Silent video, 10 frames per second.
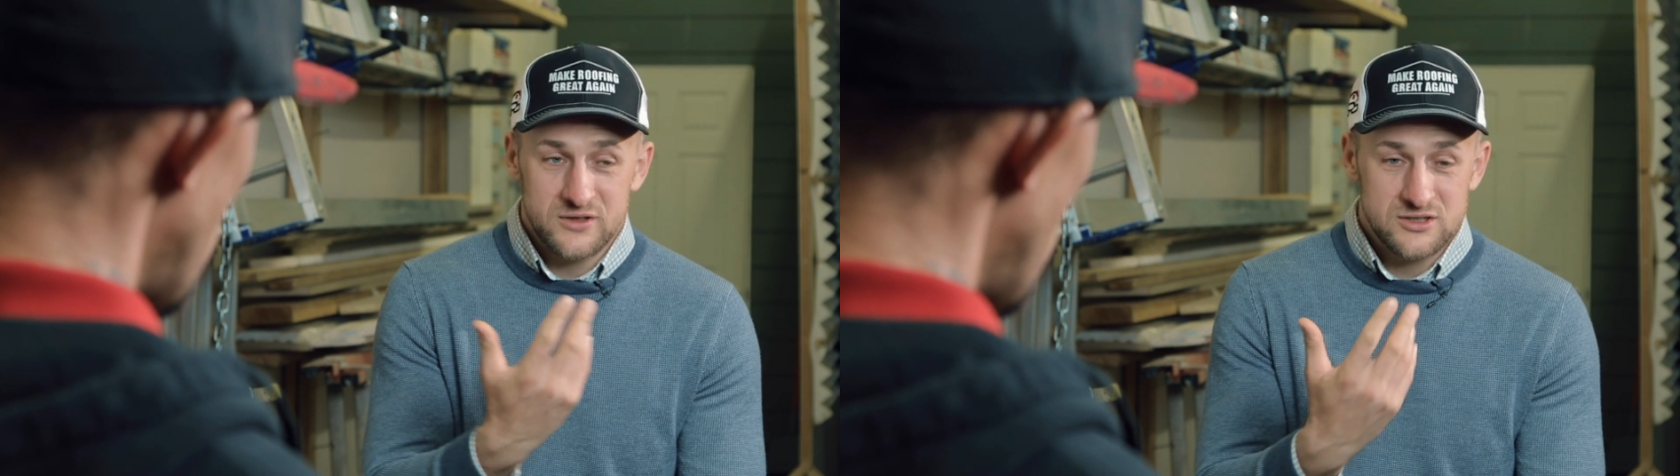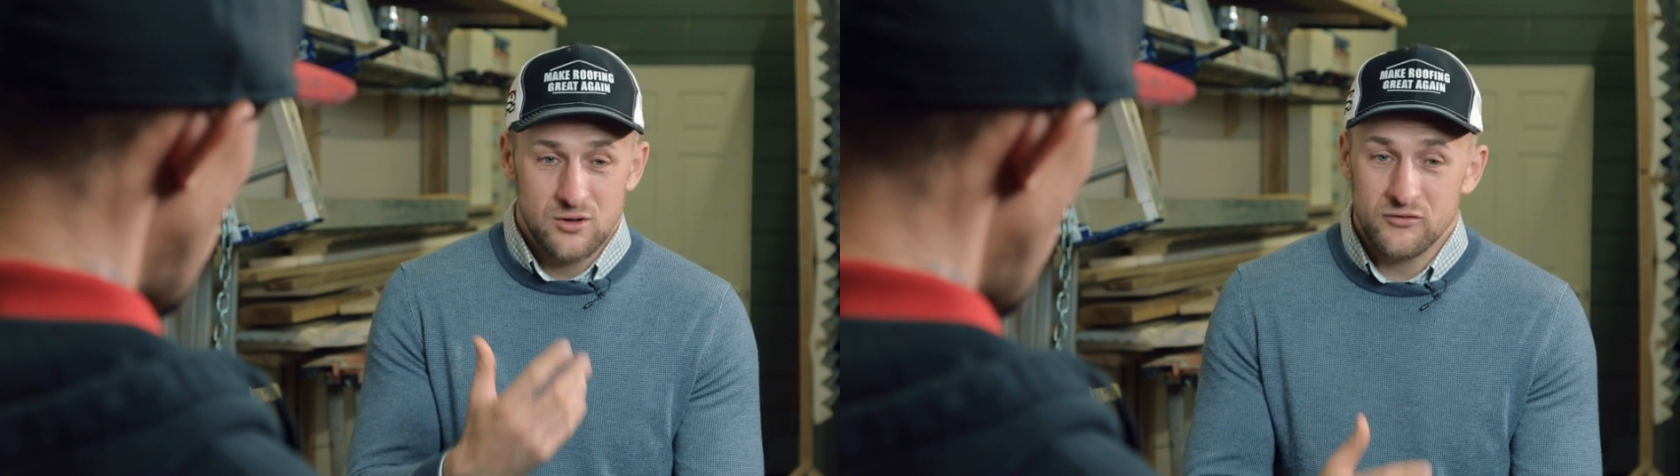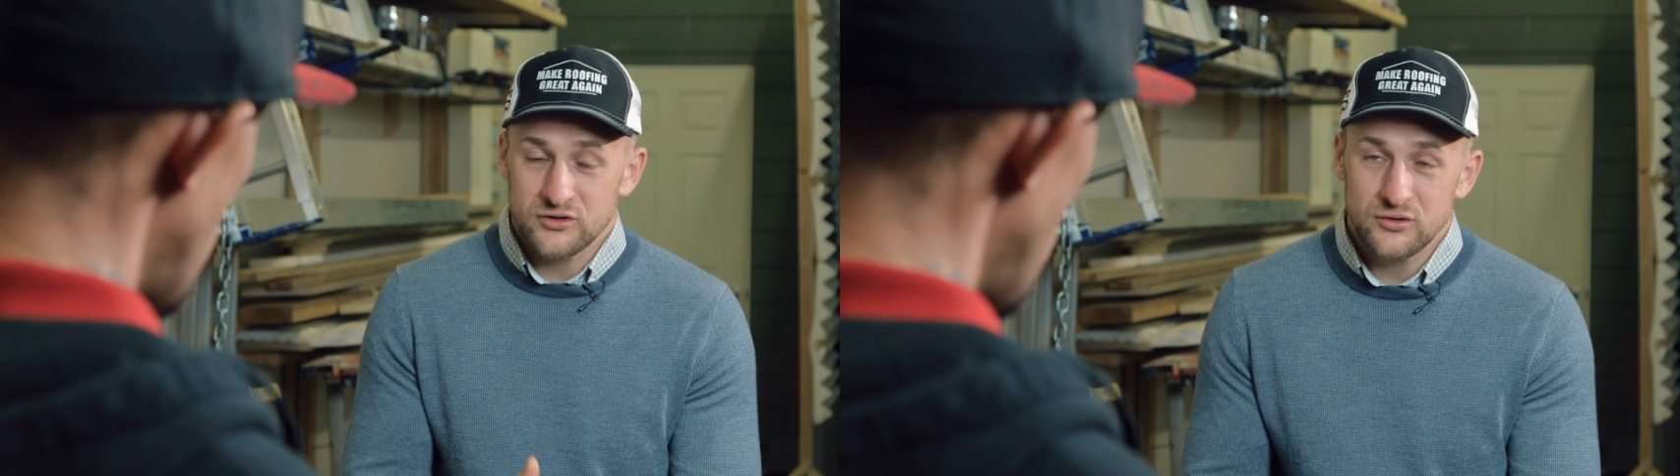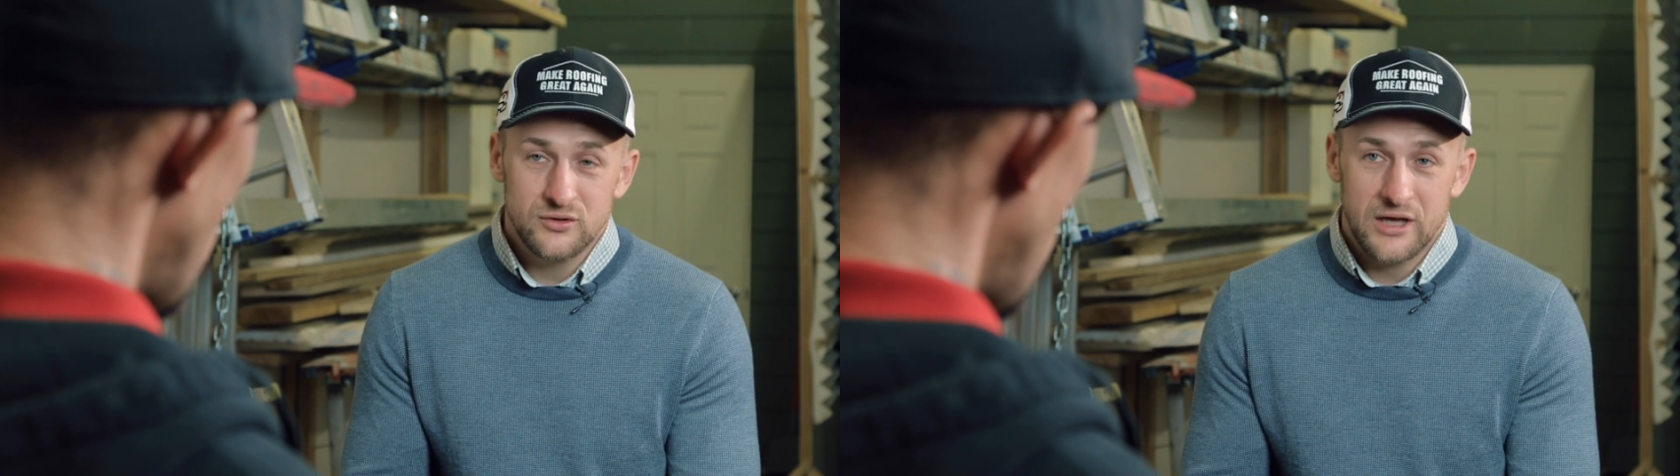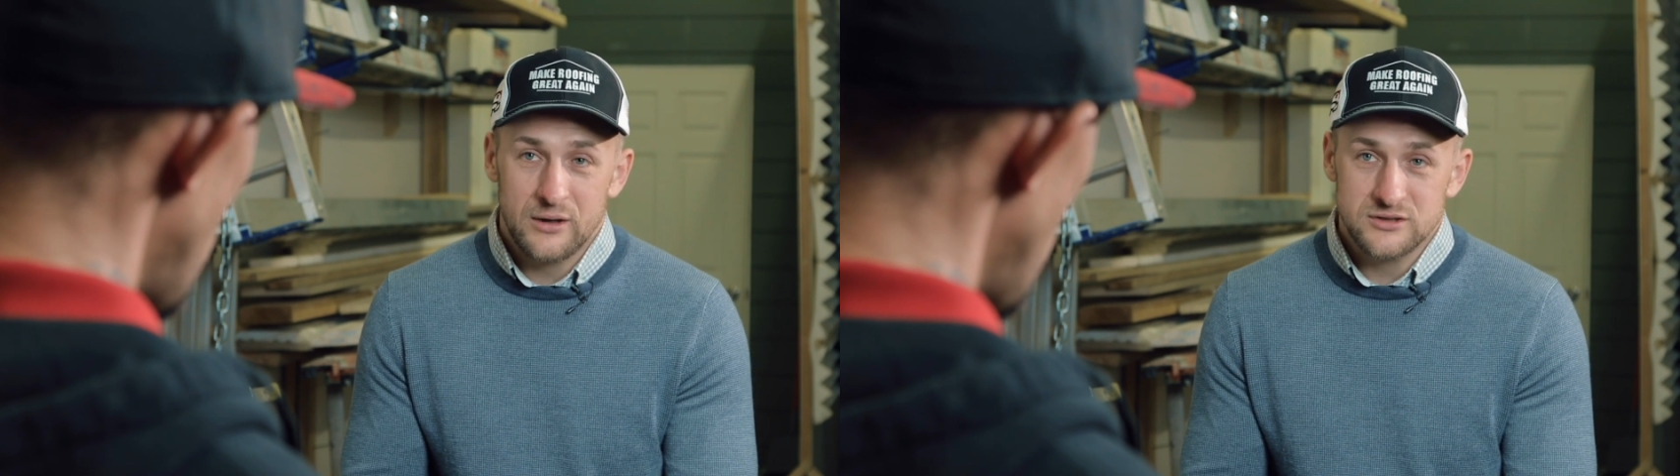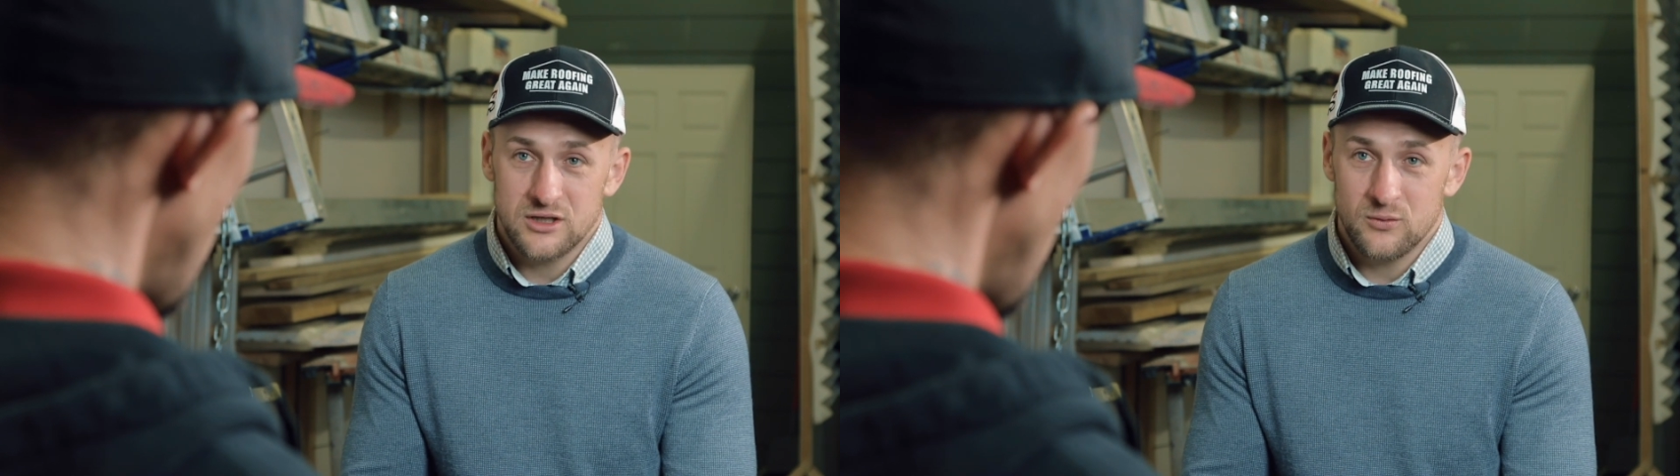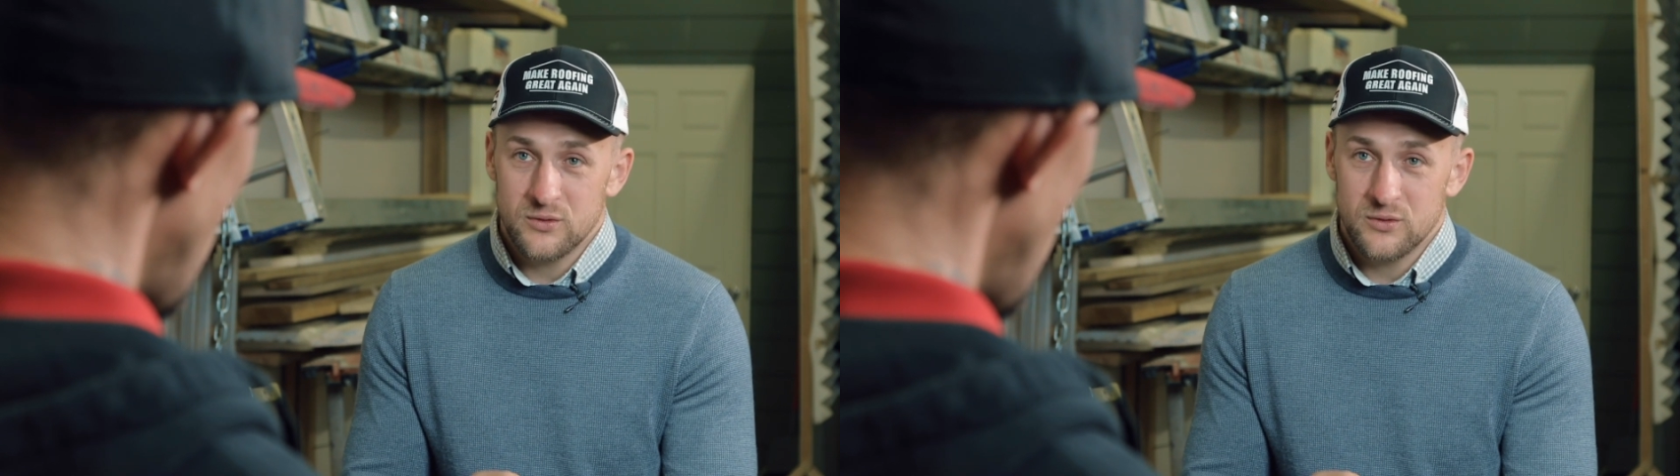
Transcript: It's over 2,000.